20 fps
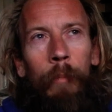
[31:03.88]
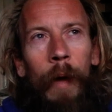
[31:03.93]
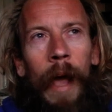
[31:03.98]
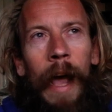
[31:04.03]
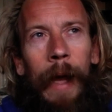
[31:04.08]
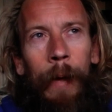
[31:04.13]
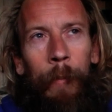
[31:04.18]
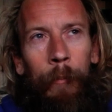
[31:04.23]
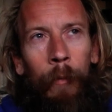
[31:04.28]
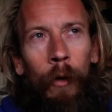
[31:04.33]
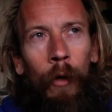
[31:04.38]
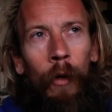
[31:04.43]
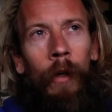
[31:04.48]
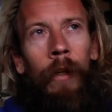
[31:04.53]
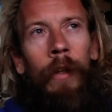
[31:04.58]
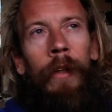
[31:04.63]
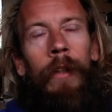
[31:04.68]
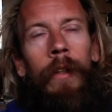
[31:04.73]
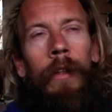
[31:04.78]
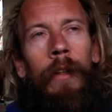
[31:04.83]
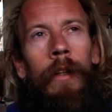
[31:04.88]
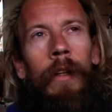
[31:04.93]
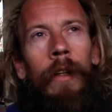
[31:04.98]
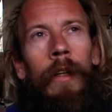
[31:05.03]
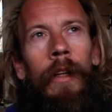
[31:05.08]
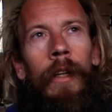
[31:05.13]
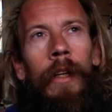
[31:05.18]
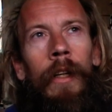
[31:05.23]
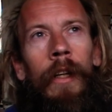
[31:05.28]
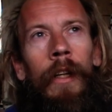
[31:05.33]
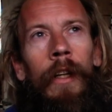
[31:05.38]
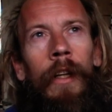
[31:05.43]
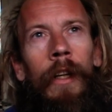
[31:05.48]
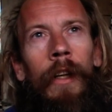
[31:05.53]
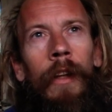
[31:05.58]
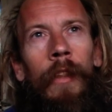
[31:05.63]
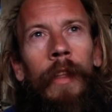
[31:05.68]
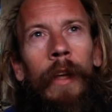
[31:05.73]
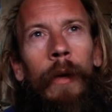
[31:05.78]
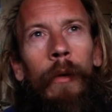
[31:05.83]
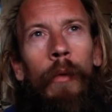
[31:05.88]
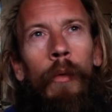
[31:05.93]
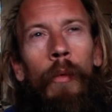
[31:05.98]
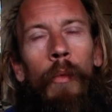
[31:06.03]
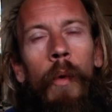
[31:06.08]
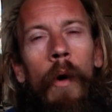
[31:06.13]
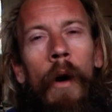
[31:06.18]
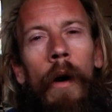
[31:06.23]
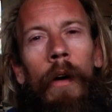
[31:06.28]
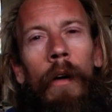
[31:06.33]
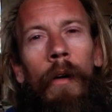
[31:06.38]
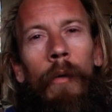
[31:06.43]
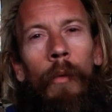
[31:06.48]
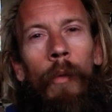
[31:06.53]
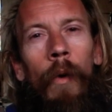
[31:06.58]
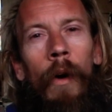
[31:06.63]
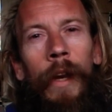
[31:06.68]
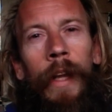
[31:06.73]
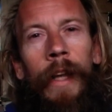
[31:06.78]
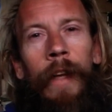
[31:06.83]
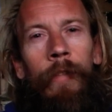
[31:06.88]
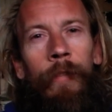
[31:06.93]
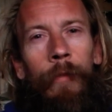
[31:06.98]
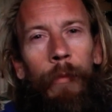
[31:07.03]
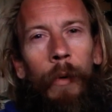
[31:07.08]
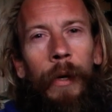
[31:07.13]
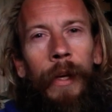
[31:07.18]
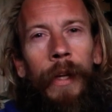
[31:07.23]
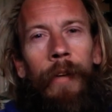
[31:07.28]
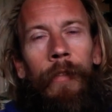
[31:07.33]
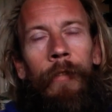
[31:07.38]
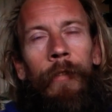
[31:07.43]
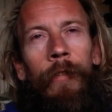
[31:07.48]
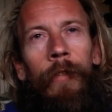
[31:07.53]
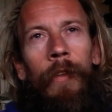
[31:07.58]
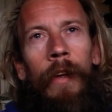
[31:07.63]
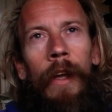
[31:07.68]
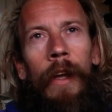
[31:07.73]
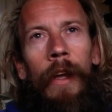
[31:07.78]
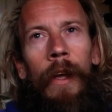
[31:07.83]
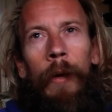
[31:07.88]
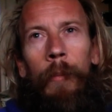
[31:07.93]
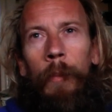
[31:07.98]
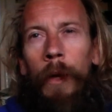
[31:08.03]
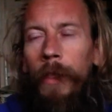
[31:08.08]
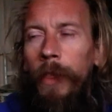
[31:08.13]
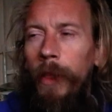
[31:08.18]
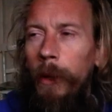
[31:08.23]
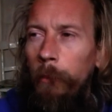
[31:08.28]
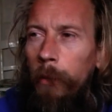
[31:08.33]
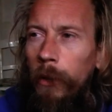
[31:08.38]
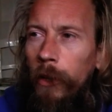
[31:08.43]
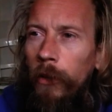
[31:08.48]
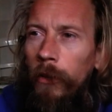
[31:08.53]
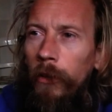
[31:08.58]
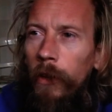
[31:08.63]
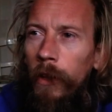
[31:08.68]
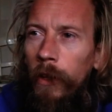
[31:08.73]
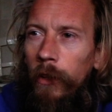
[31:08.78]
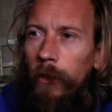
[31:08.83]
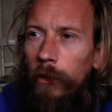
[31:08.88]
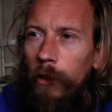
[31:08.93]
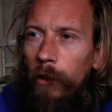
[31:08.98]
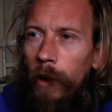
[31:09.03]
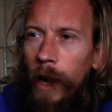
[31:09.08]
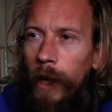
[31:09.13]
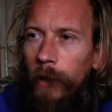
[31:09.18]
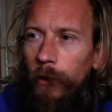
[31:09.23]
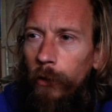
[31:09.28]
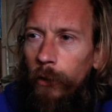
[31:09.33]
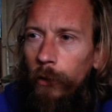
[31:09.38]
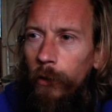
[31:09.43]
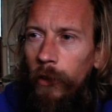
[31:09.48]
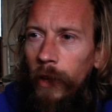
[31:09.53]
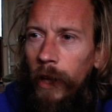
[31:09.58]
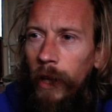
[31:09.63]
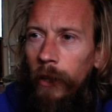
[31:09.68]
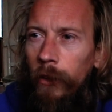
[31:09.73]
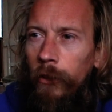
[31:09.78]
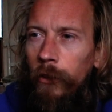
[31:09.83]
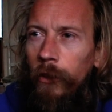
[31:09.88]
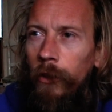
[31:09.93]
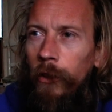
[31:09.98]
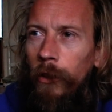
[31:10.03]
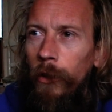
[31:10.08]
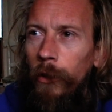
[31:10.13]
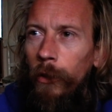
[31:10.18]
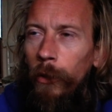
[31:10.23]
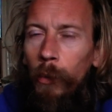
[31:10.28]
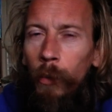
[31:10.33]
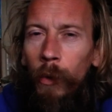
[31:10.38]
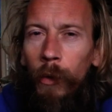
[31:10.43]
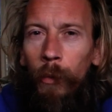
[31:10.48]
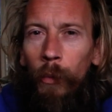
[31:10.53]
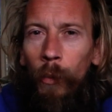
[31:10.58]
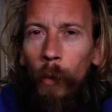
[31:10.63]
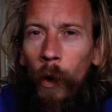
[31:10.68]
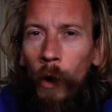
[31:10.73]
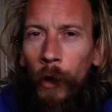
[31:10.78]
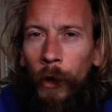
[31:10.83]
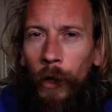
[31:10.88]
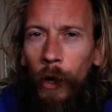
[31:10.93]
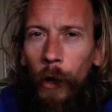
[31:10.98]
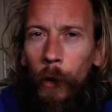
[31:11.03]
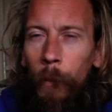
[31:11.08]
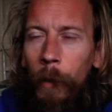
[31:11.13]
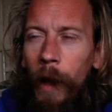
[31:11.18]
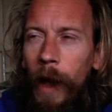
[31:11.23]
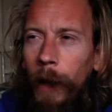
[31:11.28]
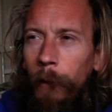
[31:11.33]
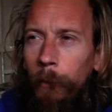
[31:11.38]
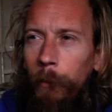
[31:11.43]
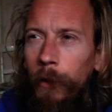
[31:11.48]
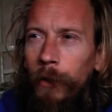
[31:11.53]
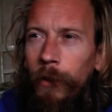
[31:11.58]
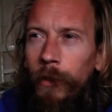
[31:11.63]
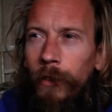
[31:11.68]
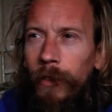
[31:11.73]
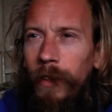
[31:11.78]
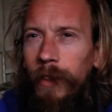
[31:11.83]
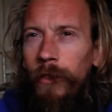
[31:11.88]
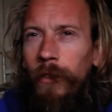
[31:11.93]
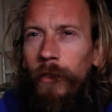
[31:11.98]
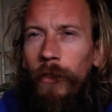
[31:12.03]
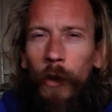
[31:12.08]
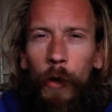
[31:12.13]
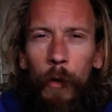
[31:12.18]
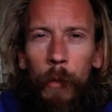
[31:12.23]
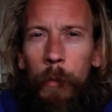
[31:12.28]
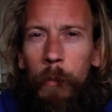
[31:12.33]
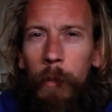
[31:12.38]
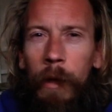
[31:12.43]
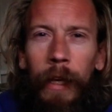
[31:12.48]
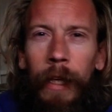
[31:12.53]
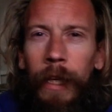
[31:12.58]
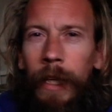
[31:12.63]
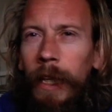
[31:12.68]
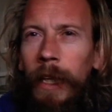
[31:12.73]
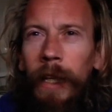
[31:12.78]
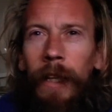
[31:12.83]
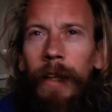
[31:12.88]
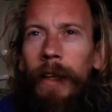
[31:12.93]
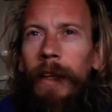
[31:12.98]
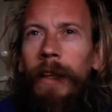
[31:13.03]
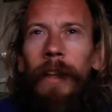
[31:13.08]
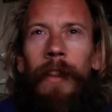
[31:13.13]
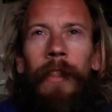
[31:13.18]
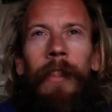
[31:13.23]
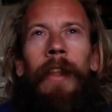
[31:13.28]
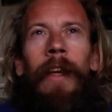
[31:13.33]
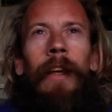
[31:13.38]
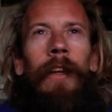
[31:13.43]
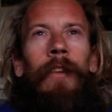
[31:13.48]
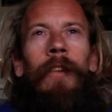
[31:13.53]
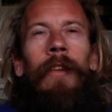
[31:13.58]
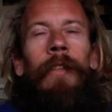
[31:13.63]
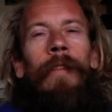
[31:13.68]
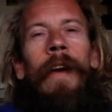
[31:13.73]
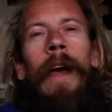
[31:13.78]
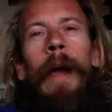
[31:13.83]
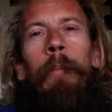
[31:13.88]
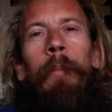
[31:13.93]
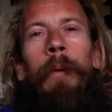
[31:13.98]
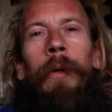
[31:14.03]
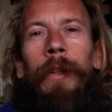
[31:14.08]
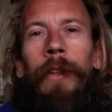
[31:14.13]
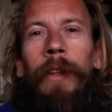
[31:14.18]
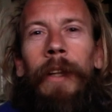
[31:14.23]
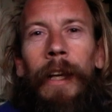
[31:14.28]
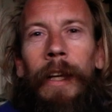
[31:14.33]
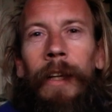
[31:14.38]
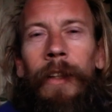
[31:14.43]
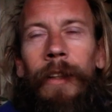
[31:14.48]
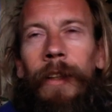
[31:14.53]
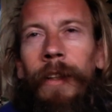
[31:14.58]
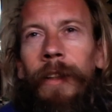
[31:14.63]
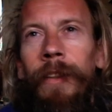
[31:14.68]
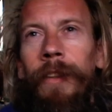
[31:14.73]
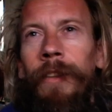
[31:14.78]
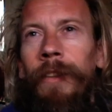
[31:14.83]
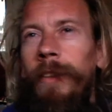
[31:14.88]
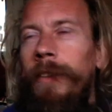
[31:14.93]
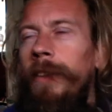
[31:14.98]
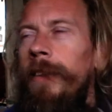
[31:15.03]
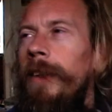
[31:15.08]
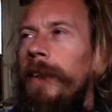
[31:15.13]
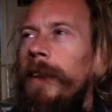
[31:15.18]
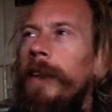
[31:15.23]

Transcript: back more and think, well, what, what if, what if? But I think because of this gradual change, you know, you wouldn't want to go back because there's so many things have happened and